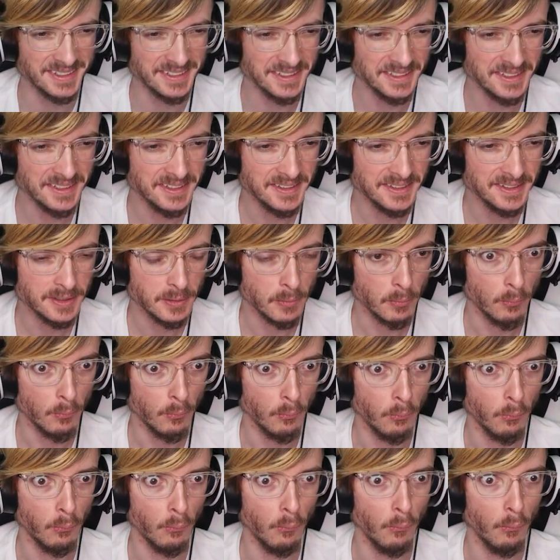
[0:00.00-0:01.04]
is
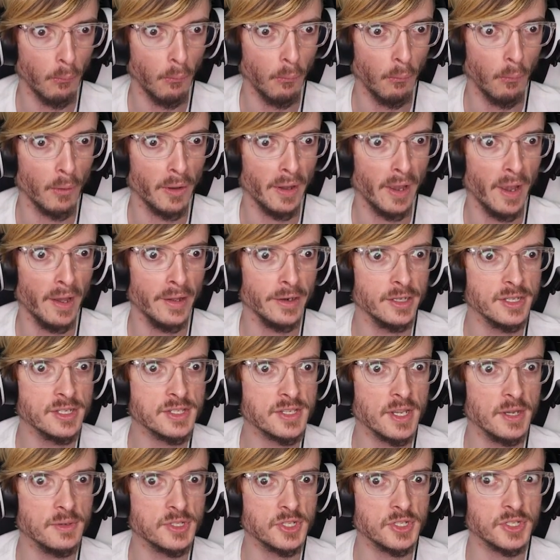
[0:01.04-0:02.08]
magnificent. Oh yeah, vast. it
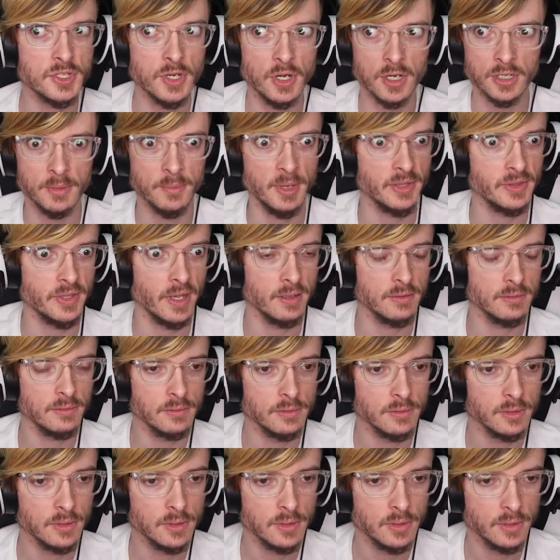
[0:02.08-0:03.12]
is. I was just talking about Hundreds that. Hundreds
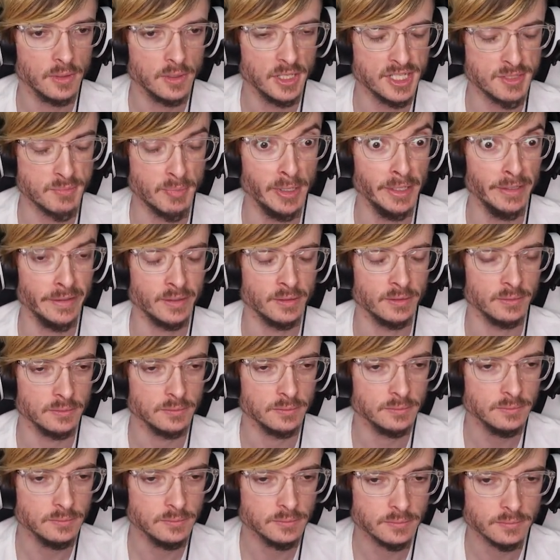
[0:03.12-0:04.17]
of billions it's of big.
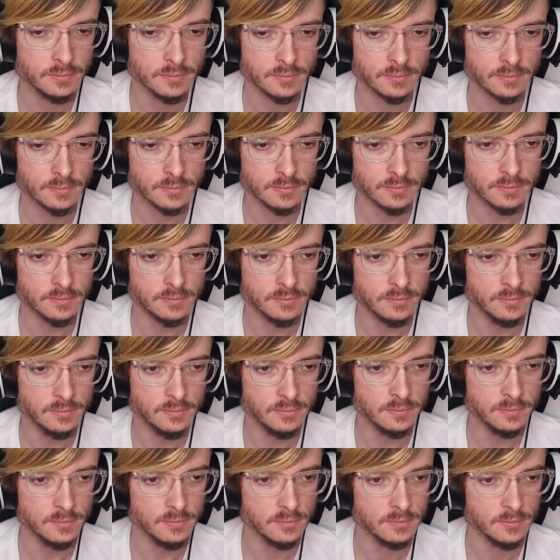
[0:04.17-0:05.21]
galaxies, trillions of
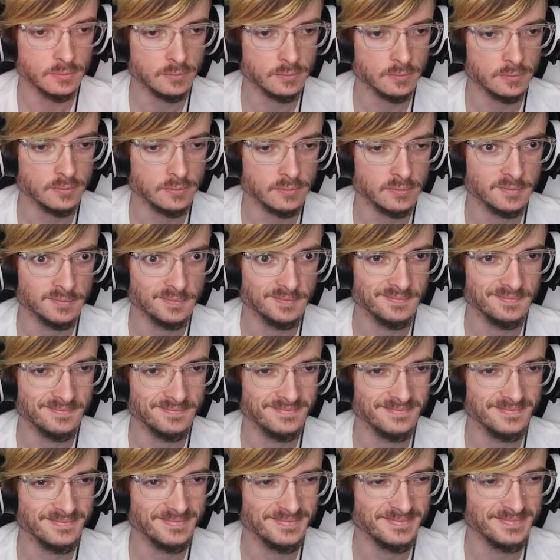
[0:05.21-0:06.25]
stars, and even
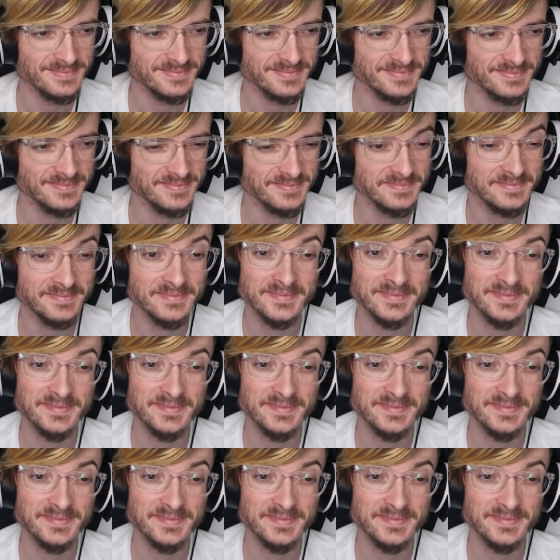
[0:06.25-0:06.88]
more planets.